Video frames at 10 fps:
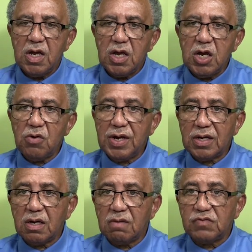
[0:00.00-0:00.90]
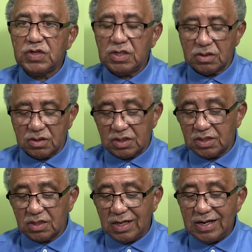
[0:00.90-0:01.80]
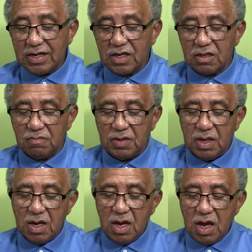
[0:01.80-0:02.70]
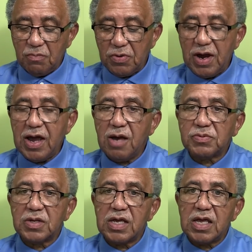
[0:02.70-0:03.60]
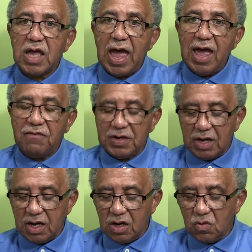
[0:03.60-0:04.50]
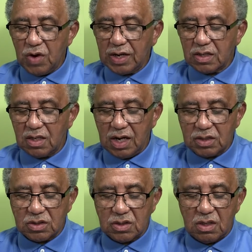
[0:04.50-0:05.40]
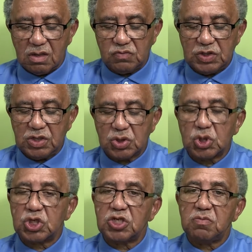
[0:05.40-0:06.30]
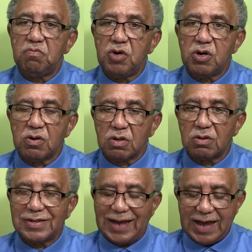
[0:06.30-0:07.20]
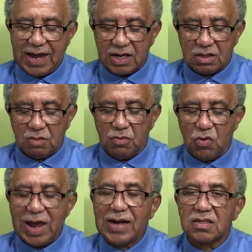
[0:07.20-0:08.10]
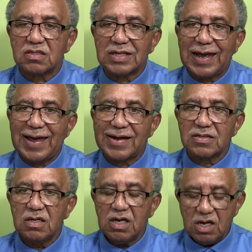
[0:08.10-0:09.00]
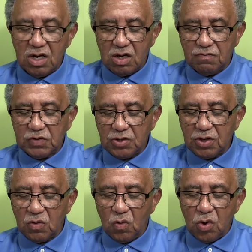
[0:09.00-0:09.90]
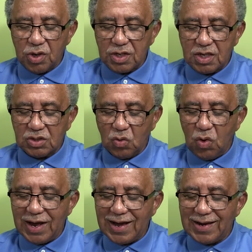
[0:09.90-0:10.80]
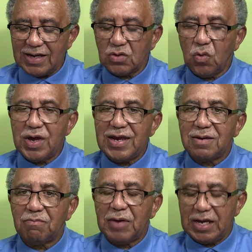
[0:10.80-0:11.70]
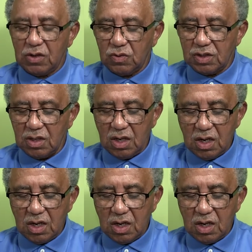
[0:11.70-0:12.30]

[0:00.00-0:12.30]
Hearing of Jesus' claim, and perhaps having a recollection of Jesus' miracle act, a miraculous act, of turning water into wine at the wedding banquet,